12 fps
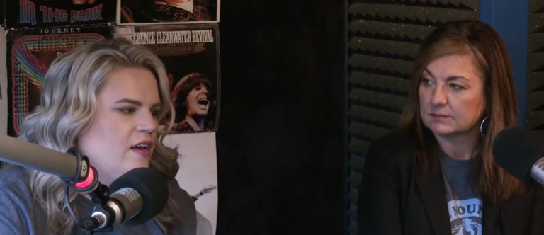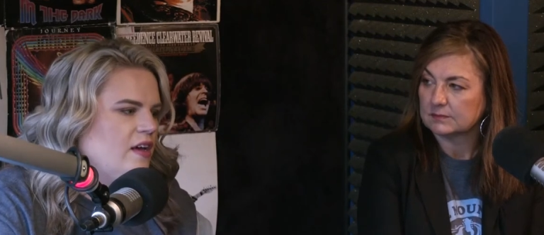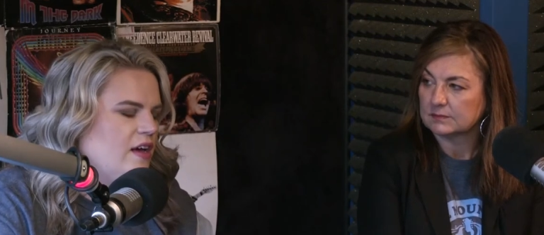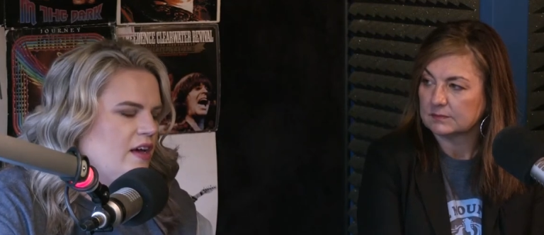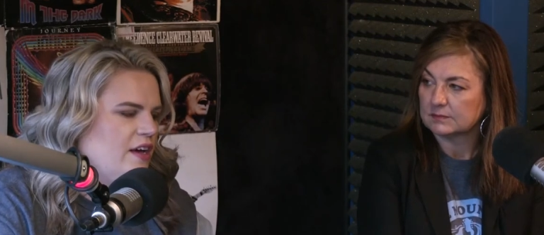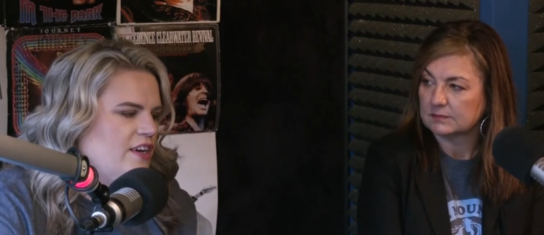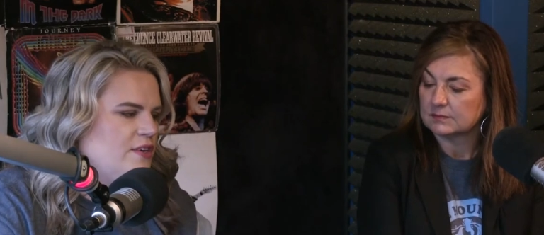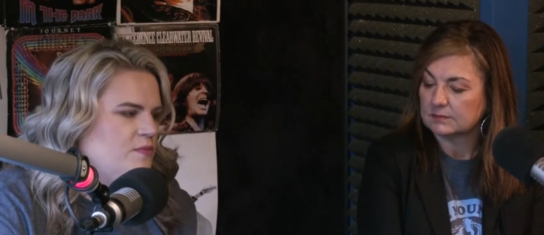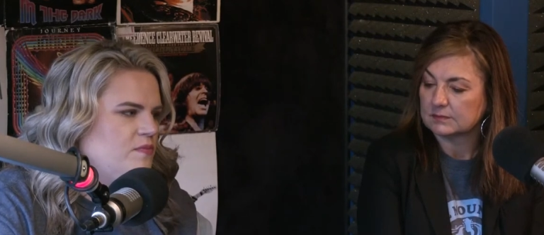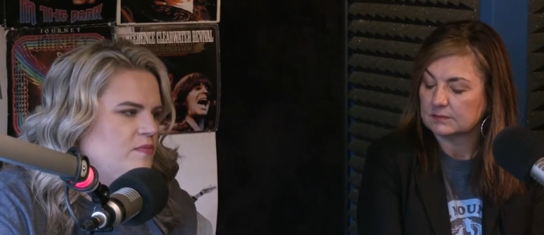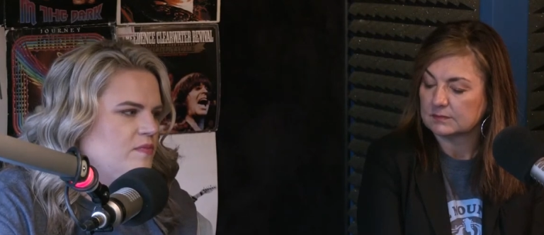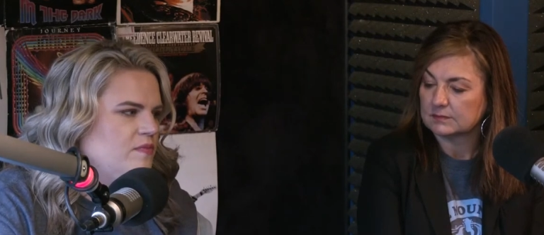
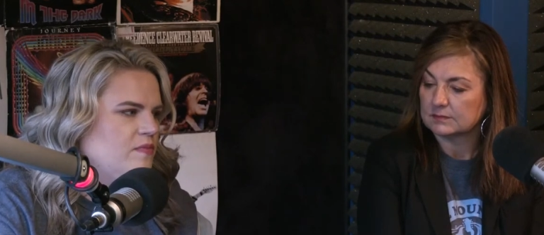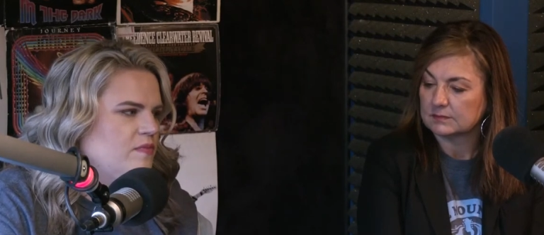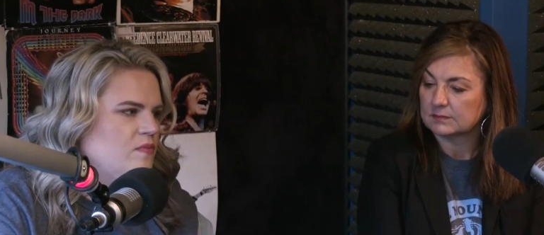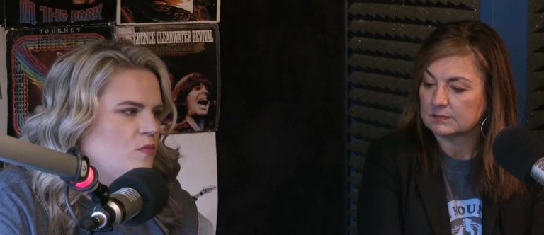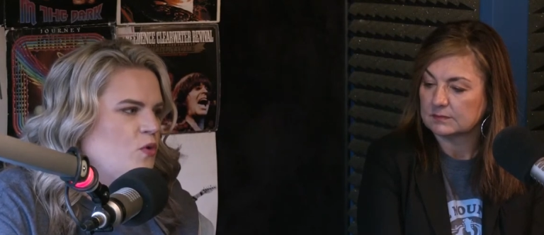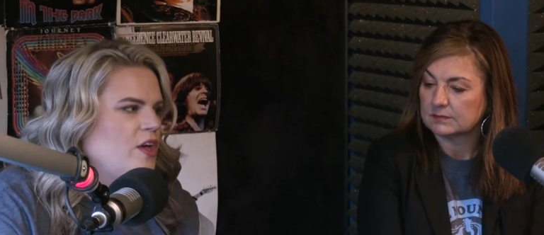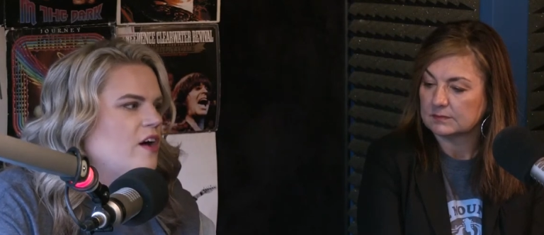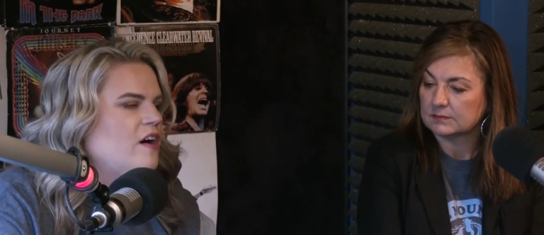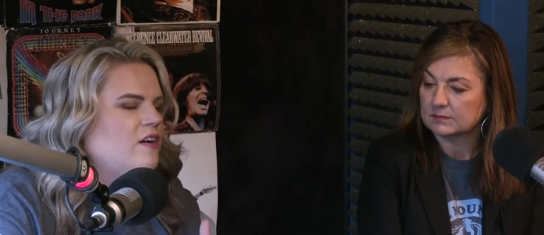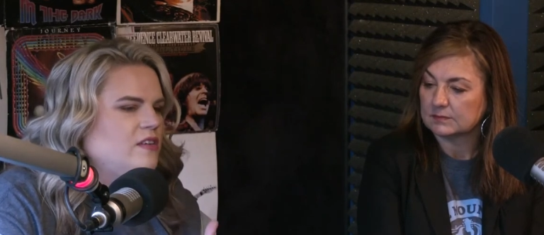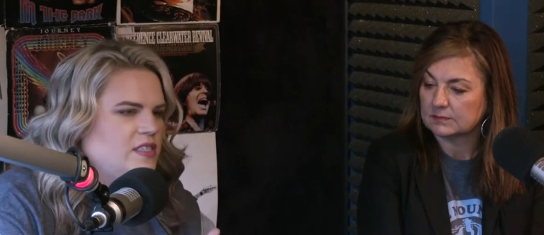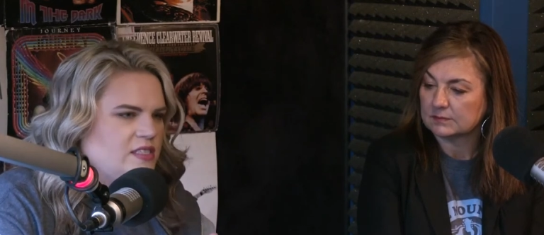Speaker 1: um, we
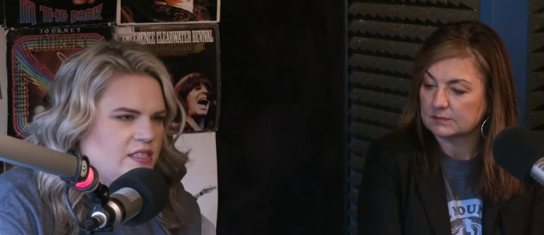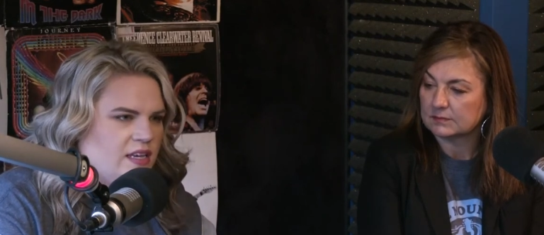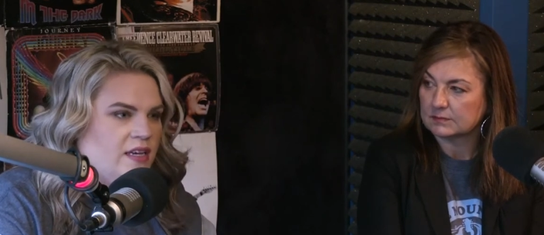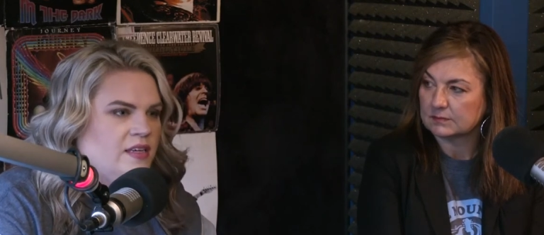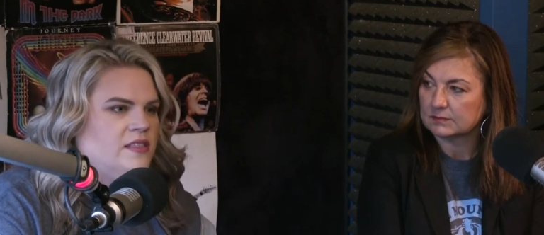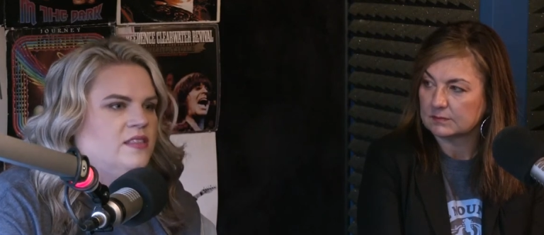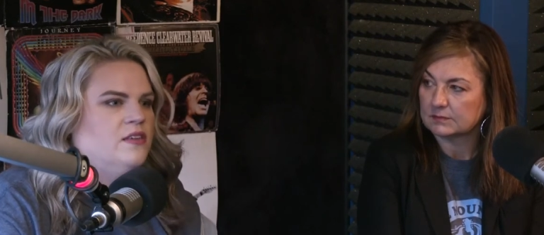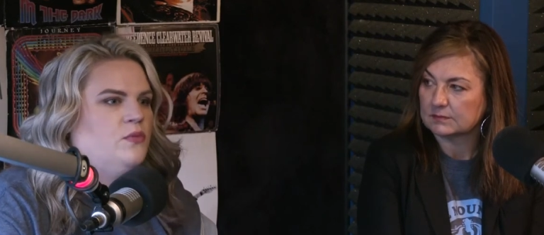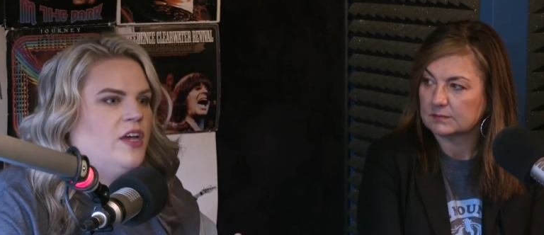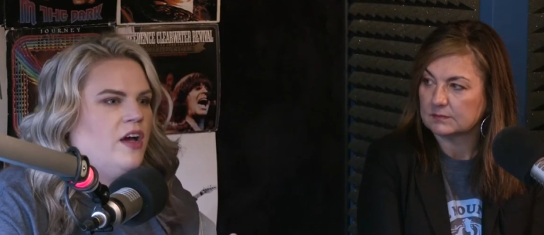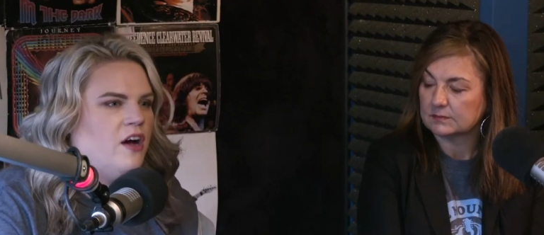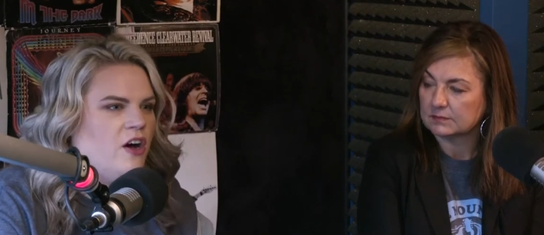all discussed and
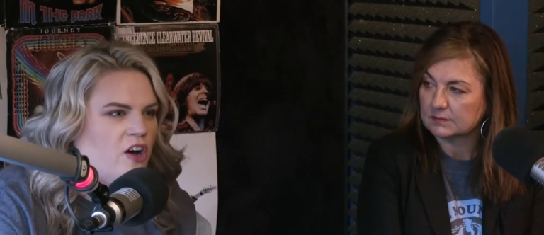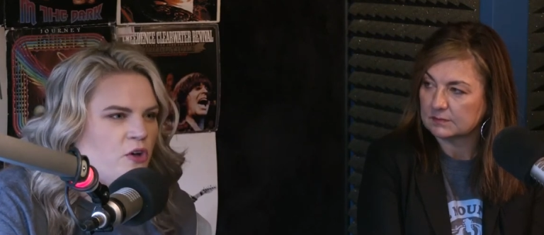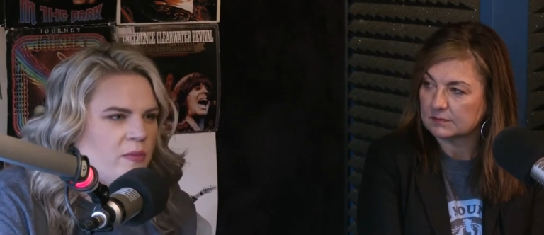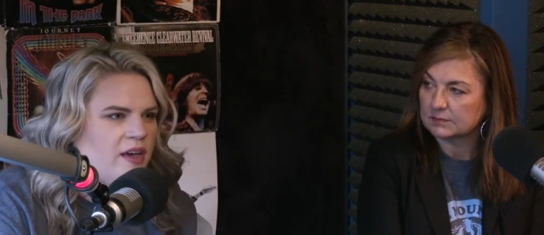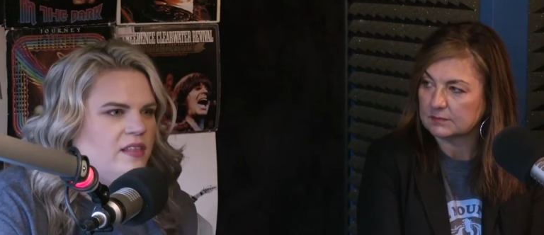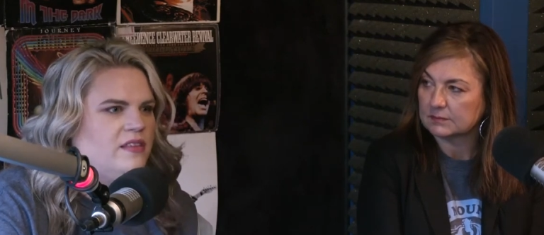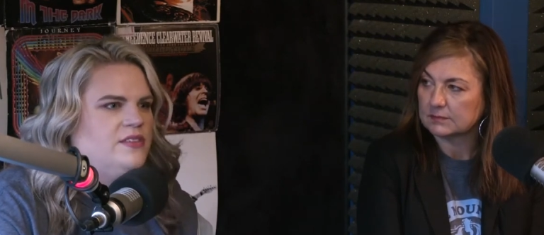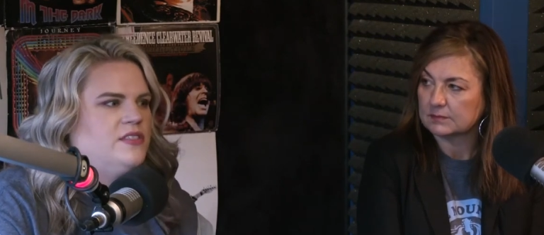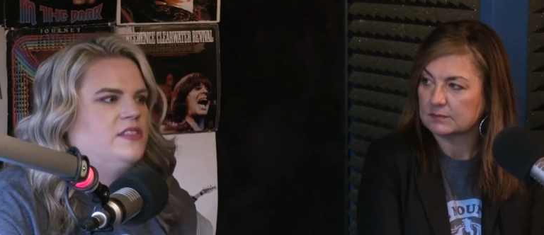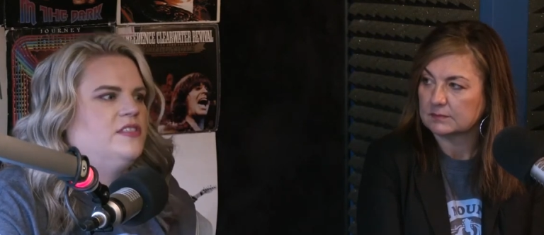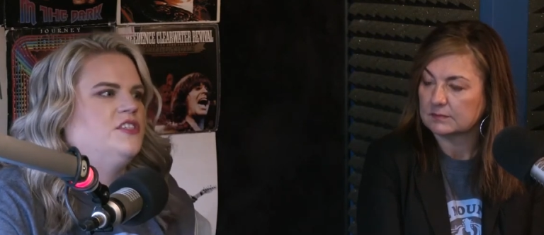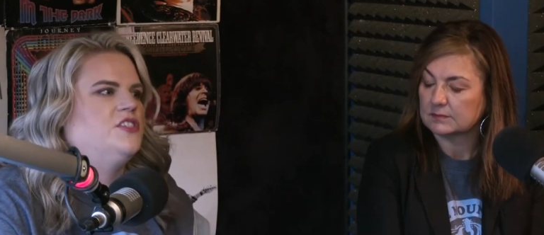we all made those
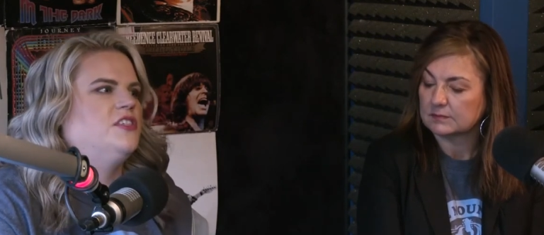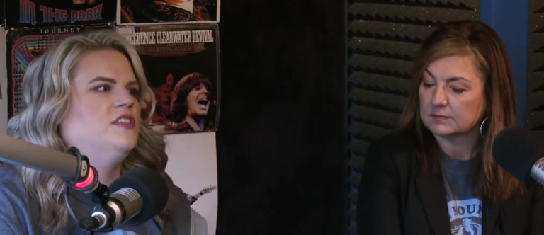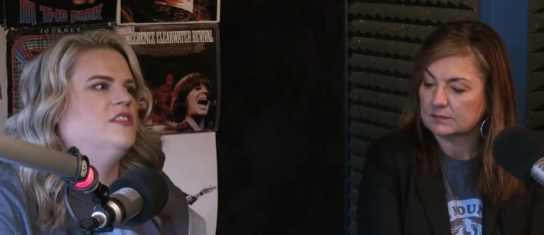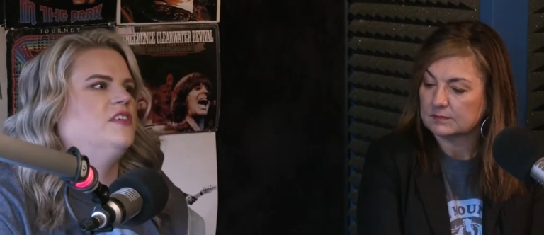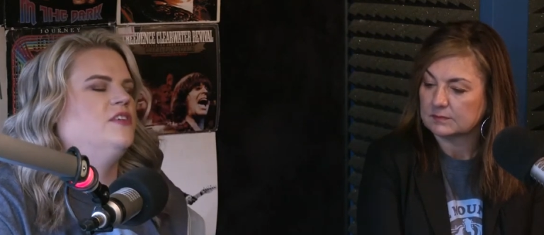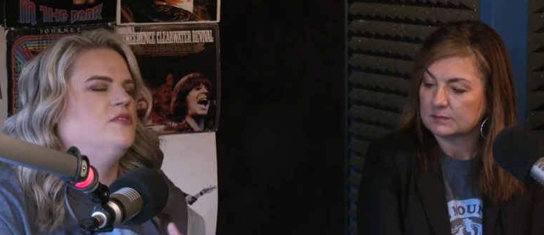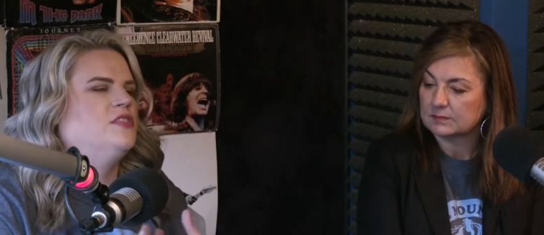decisions. And it